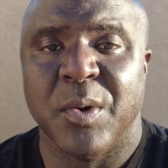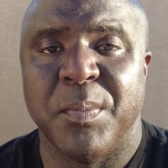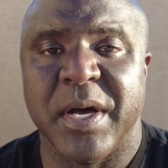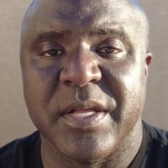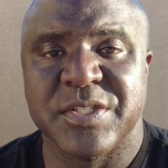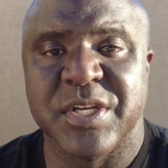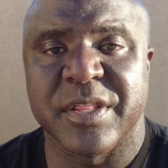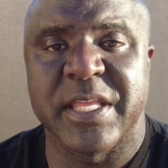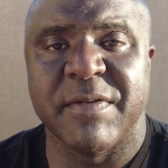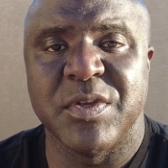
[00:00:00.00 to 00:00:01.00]
but
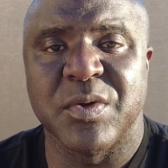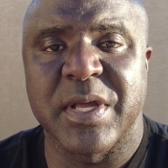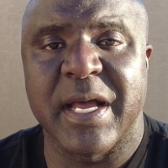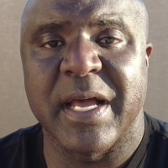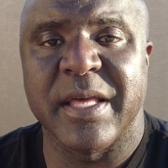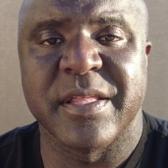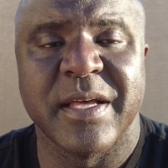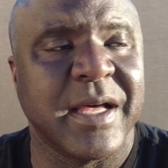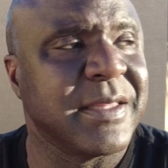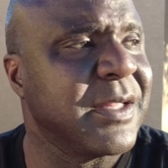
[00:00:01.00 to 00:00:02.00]
just giving you guys
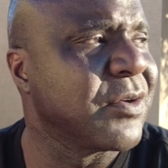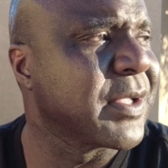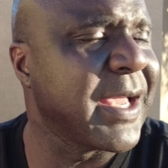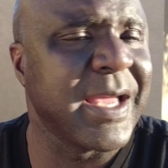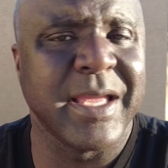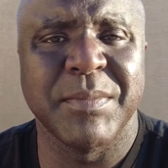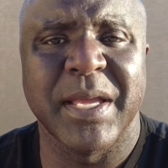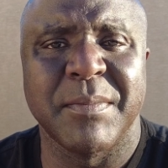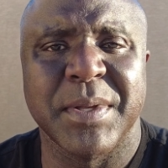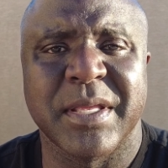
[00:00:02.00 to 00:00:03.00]
a little game,
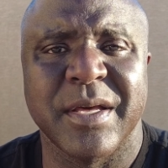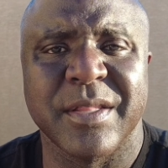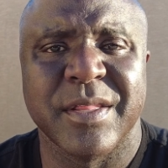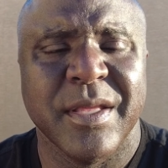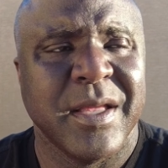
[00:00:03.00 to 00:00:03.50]
man, because